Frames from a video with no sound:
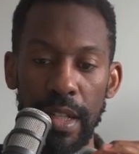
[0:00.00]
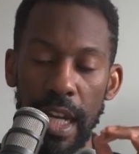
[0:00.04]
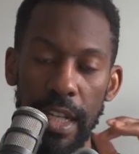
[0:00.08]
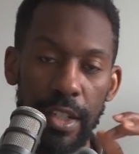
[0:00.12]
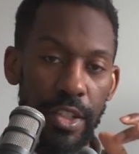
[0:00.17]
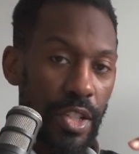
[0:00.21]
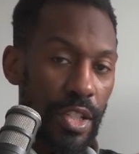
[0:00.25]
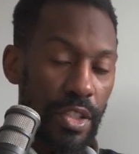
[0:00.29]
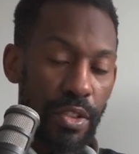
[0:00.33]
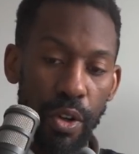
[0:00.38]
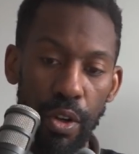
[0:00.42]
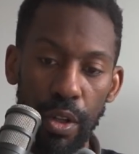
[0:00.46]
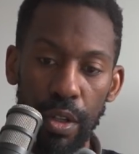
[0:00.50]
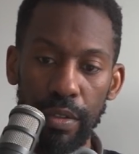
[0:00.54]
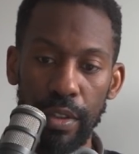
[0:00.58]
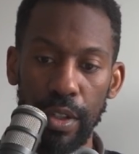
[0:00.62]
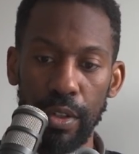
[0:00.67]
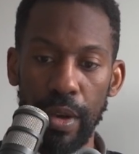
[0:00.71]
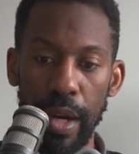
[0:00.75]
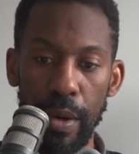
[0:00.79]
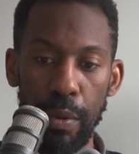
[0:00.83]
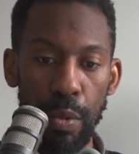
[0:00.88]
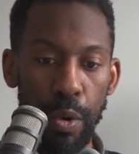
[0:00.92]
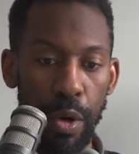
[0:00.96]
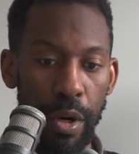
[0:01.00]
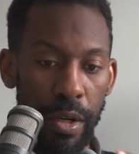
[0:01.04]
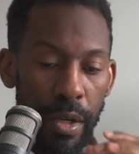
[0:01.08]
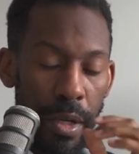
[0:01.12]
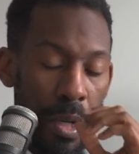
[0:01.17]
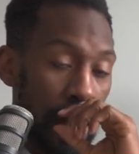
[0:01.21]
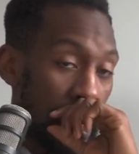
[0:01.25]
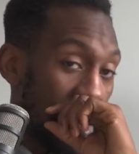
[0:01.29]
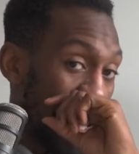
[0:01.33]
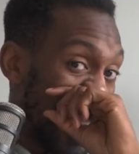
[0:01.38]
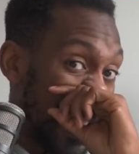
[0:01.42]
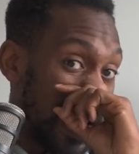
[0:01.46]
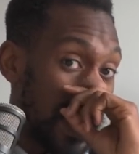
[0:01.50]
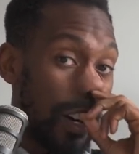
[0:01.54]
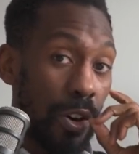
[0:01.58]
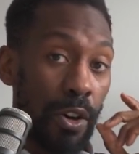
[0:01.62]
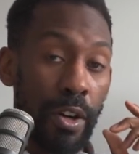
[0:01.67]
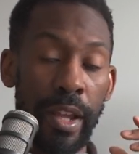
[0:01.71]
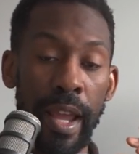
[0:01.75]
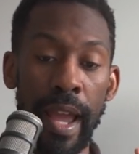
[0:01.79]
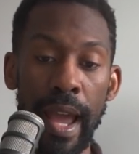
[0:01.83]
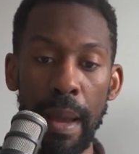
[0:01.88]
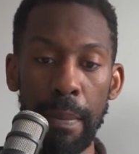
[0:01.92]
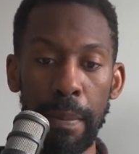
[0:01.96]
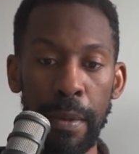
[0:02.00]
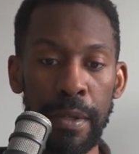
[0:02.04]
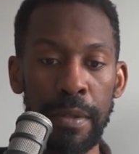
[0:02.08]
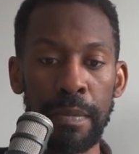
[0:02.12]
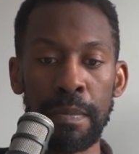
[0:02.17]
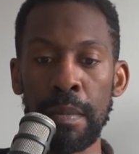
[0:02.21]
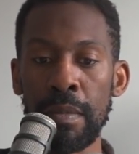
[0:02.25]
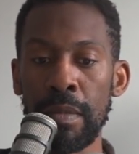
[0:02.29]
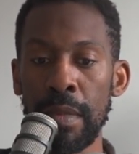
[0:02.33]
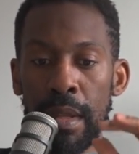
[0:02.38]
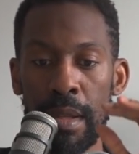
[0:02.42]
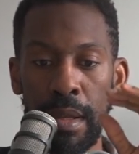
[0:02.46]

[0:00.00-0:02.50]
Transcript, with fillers: Not just all of the great work that had already happened,